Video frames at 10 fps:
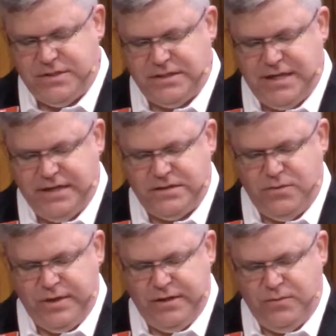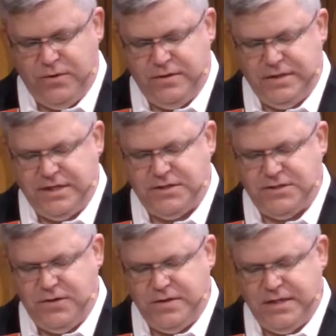and takes away the word that is
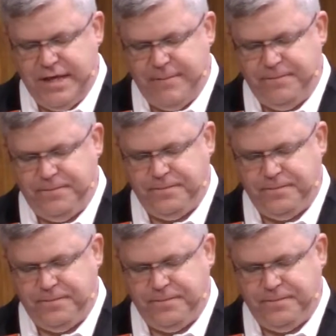sown in them.